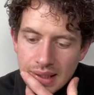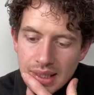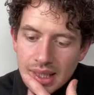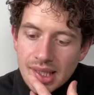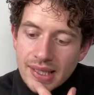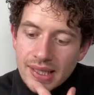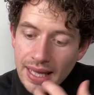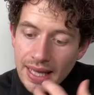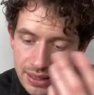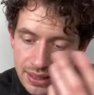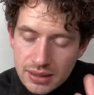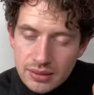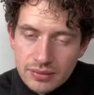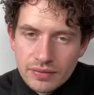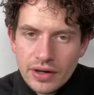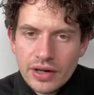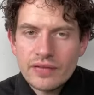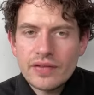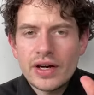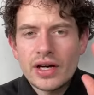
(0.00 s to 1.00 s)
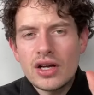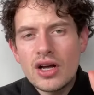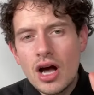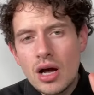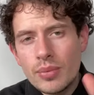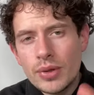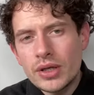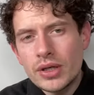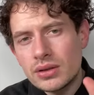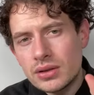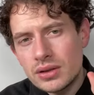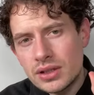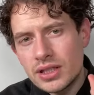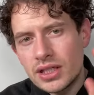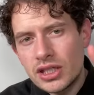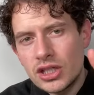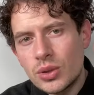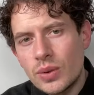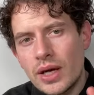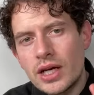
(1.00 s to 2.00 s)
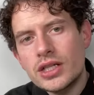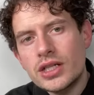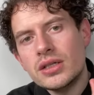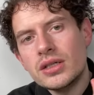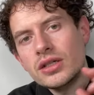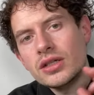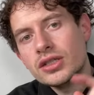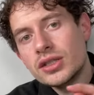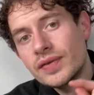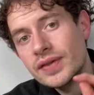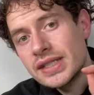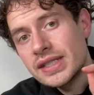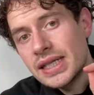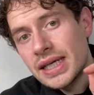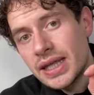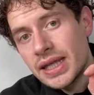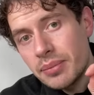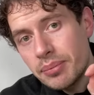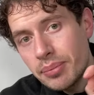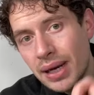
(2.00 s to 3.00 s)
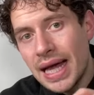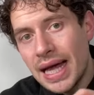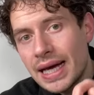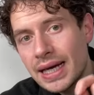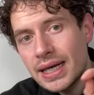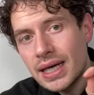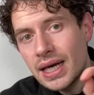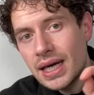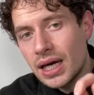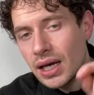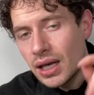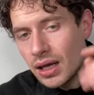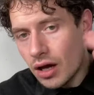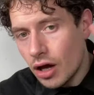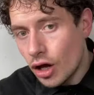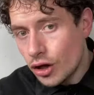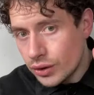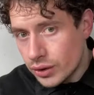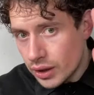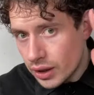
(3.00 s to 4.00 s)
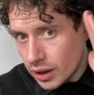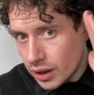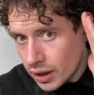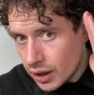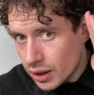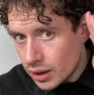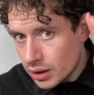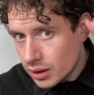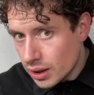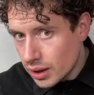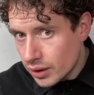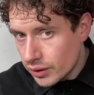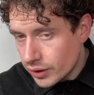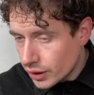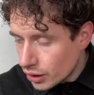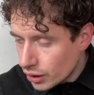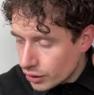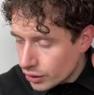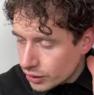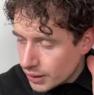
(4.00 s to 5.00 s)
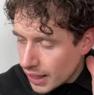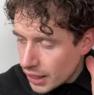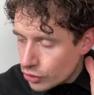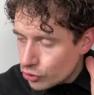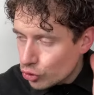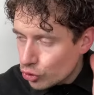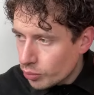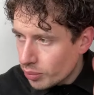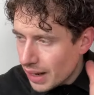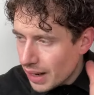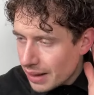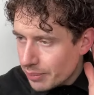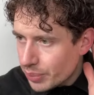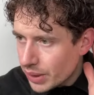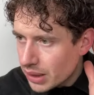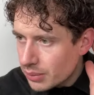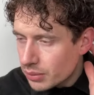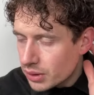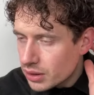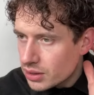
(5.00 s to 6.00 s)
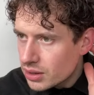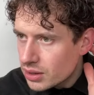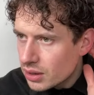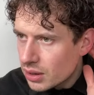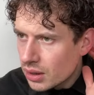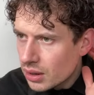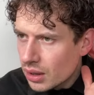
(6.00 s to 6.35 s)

Yes, very, very common situation, because obviously the black colour on her, the natural black pigments